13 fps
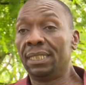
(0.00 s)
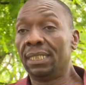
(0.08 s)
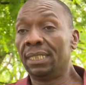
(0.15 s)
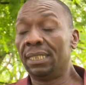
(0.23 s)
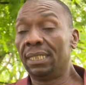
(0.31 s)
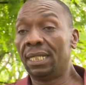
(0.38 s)

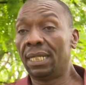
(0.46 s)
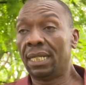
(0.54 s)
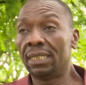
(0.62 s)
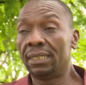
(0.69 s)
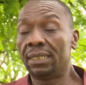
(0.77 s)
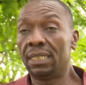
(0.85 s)
I
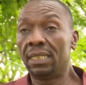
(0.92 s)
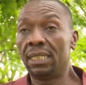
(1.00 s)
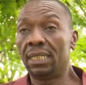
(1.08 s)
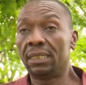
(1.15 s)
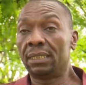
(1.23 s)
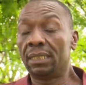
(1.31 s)
can say
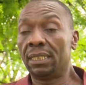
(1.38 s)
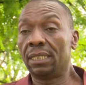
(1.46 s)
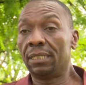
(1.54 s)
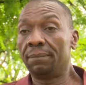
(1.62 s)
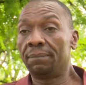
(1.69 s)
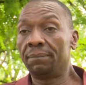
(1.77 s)

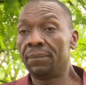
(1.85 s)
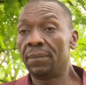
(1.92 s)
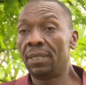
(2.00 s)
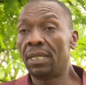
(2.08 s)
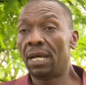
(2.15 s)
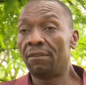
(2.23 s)
that
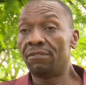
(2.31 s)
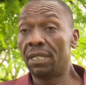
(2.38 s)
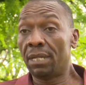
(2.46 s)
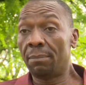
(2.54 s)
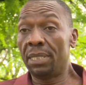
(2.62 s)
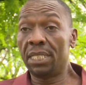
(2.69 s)
I've
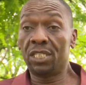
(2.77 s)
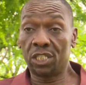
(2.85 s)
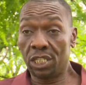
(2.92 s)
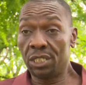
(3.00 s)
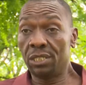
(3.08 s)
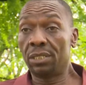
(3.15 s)
seen a big
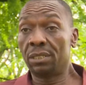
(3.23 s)
change